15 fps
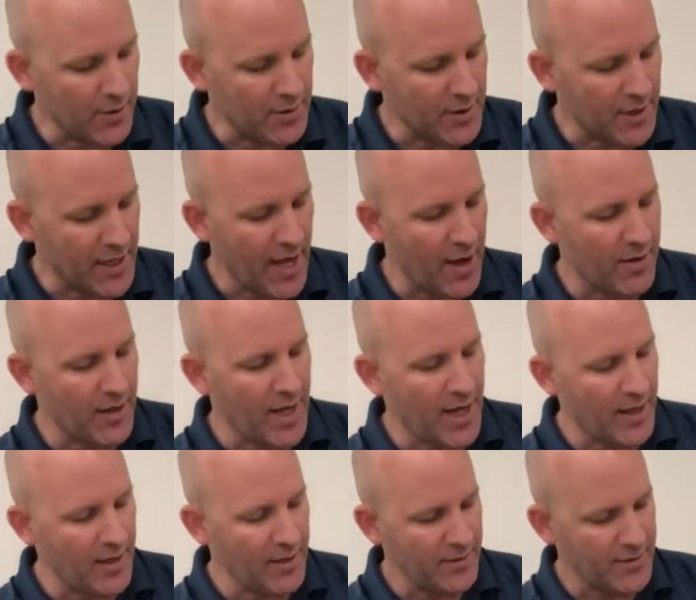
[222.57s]
the
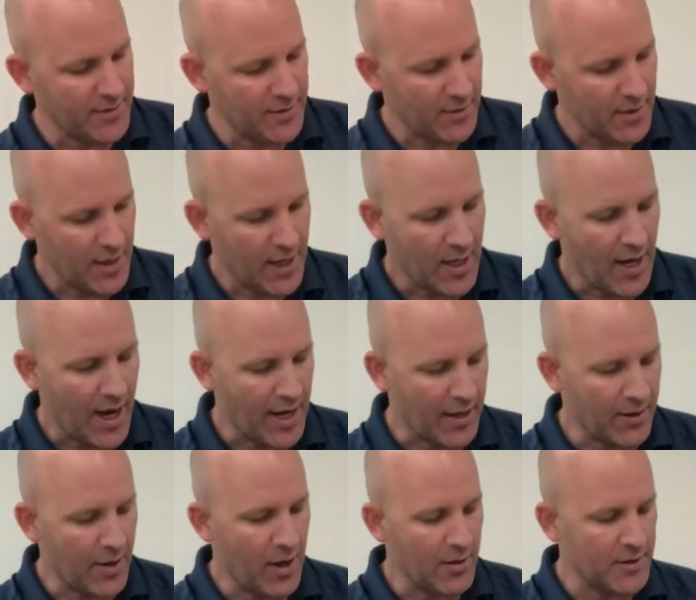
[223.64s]
calcaneus, I can
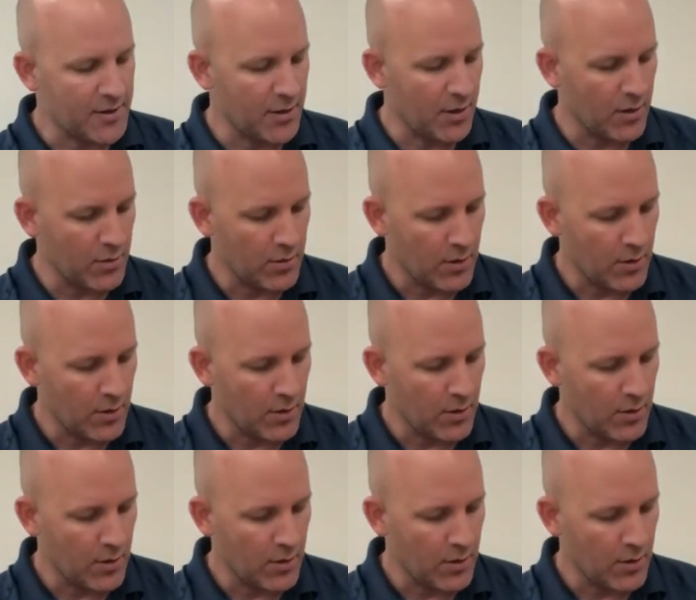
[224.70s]
also